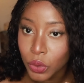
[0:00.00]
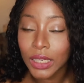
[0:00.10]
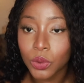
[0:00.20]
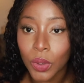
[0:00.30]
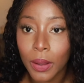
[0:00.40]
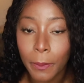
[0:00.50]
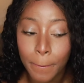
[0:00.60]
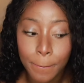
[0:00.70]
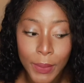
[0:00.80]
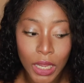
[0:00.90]
That's what
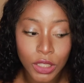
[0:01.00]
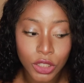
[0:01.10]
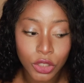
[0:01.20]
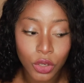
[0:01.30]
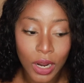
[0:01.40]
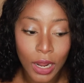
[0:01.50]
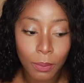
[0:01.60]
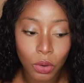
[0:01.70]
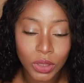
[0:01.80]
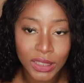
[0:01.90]
makes your
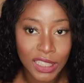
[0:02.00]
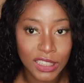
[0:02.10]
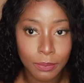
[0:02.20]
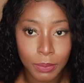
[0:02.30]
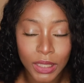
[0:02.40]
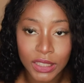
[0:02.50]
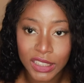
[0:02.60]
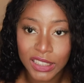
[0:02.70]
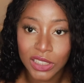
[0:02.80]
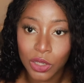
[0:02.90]
eyebrows set in place,
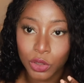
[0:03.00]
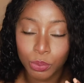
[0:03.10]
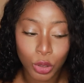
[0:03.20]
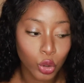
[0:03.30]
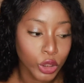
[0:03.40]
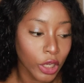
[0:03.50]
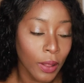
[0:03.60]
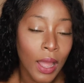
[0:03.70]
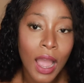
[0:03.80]
is those brow gel.